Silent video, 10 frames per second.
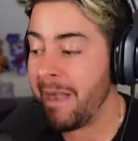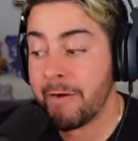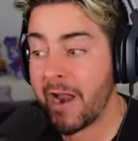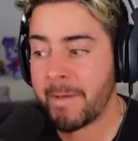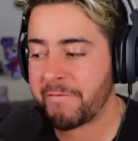My
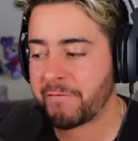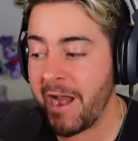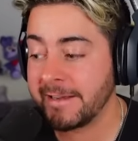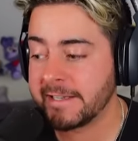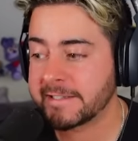rabbit
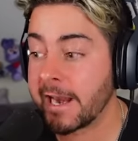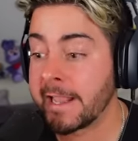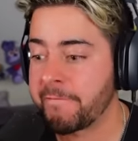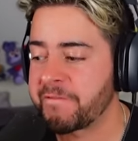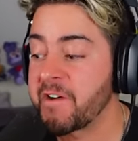friend is gonna
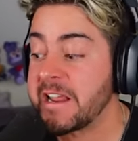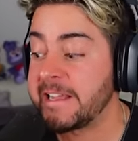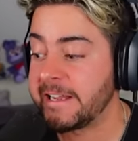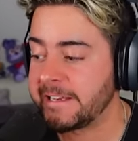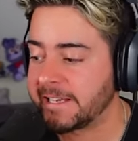get
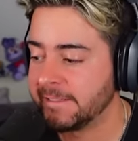freed.